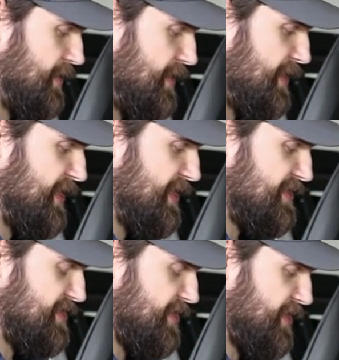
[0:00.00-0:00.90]
and then
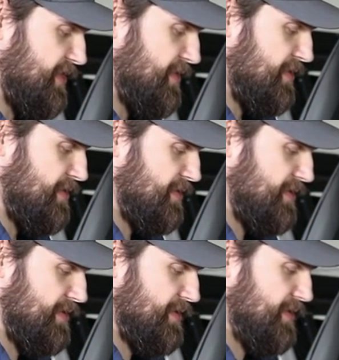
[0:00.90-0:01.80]
install
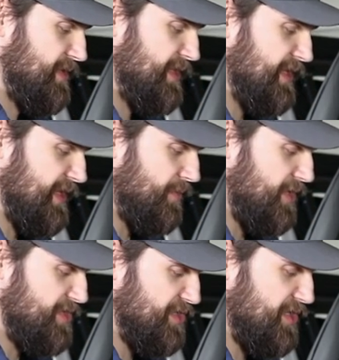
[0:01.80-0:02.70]
the lock
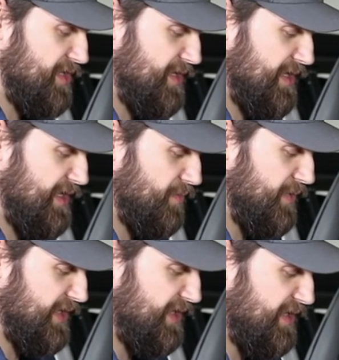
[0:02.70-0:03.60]
washer and
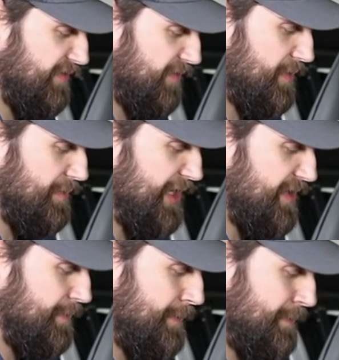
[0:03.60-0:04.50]
wing nut from the bottom.